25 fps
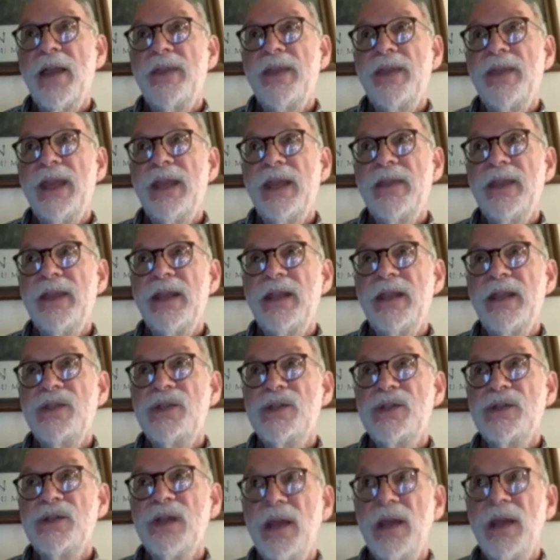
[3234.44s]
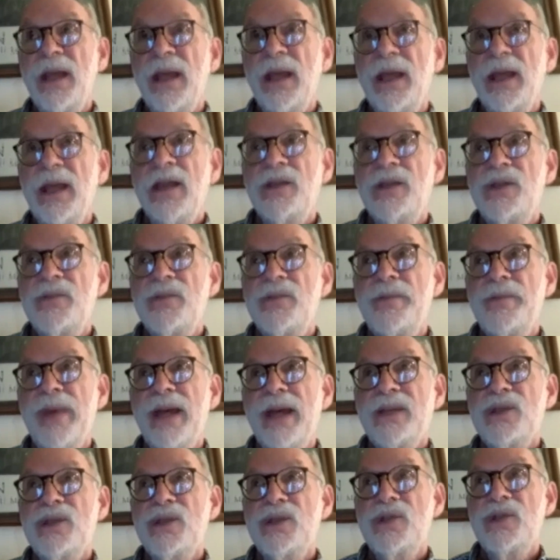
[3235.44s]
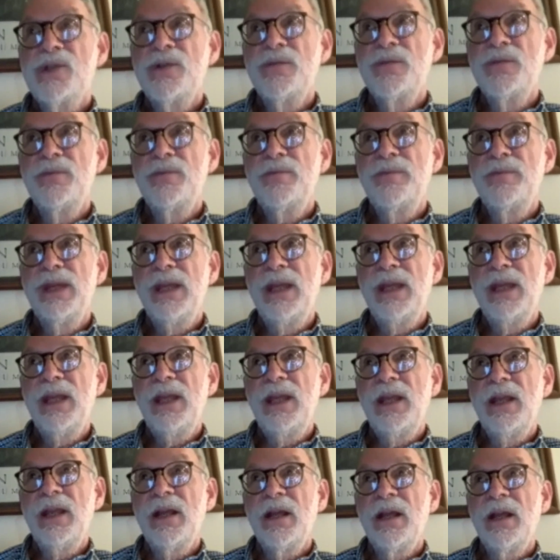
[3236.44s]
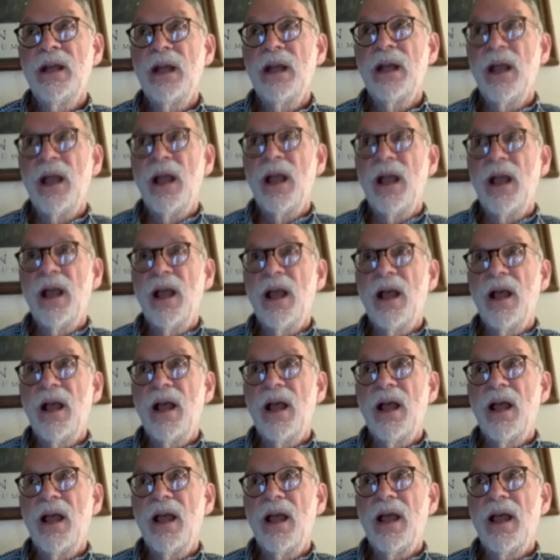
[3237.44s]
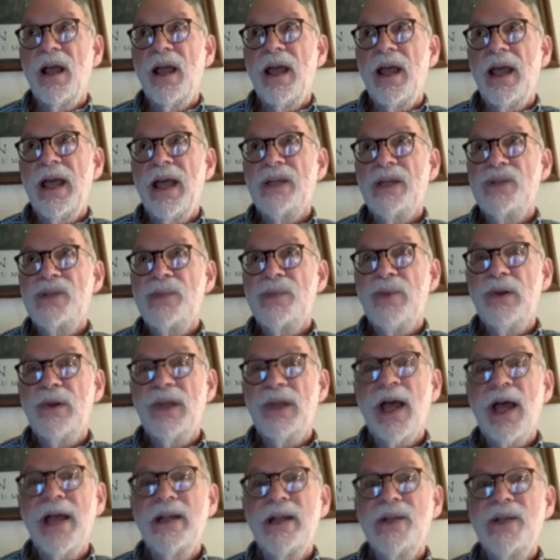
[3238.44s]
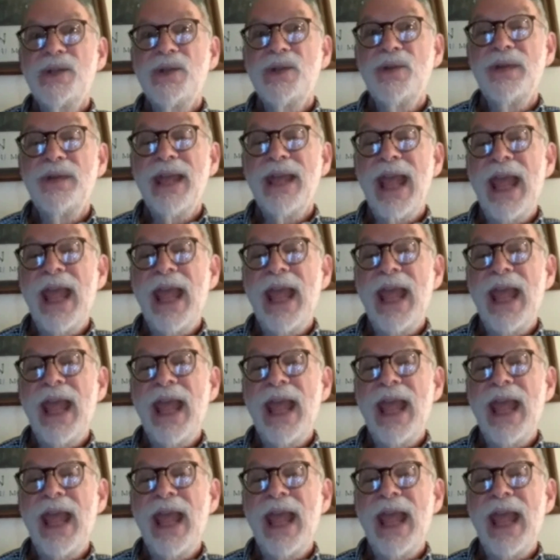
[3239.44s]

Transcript: think that it's best to be as polite as you